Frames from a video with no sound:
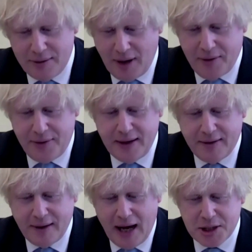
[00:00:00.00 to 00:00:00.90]
I
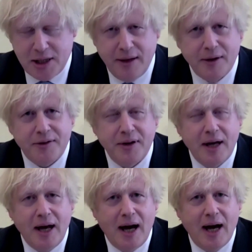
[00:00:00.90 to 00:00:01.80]
think actually that
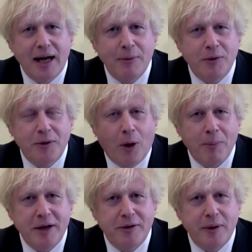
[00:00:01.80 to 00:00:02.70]
it would
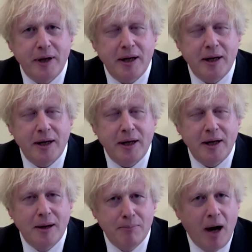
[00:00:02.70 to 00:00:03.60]
not be doing
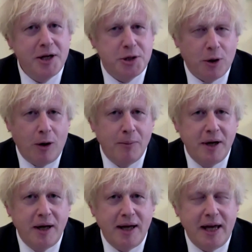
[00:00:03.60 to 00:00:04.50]
my job
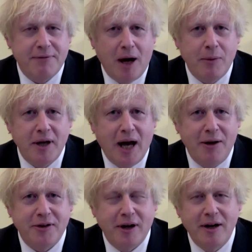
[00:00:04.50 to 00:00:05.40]
if I were now
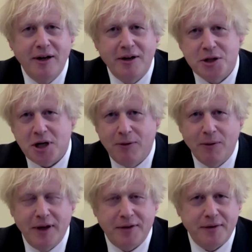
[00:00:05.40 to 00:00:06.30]
to shuffle
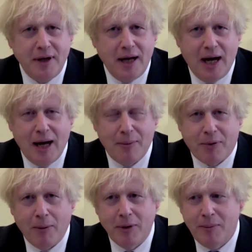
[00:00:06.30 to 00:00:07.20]
this
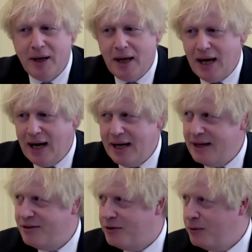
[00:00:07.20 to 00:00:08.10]
problem
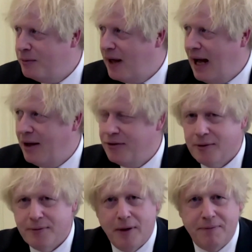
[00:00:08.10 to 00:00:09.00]
into the hands
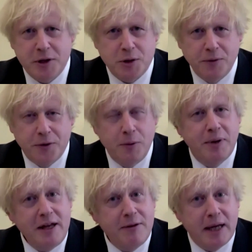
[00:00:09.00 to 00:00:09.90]
of officials who,
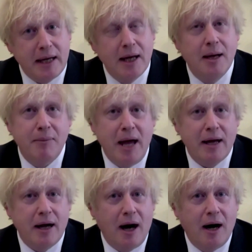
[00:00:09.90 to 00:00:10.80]
believe me,
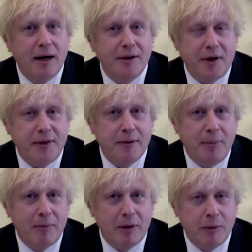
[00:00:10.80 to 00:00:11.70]
Meg, are, as I think the
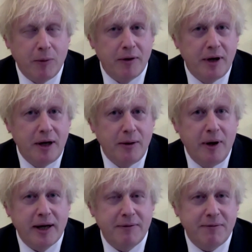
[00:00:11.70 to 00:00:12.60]
public would want,
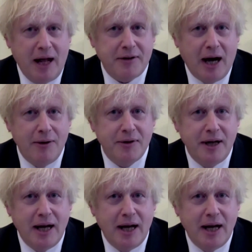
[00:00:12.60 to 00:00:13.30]
working flat out